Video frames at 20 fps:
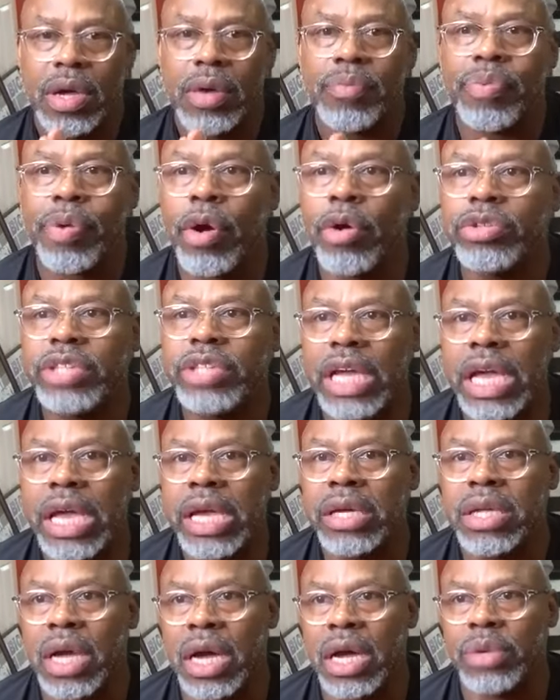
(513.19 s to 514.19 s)
Protein
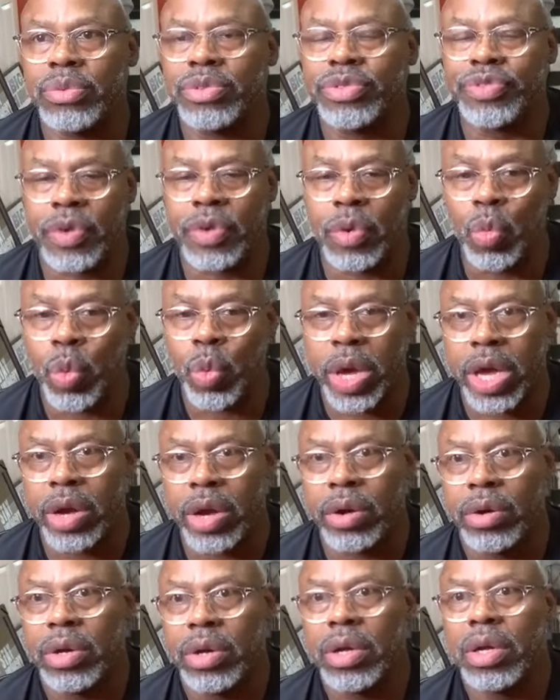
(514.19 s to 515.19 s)
comes from where?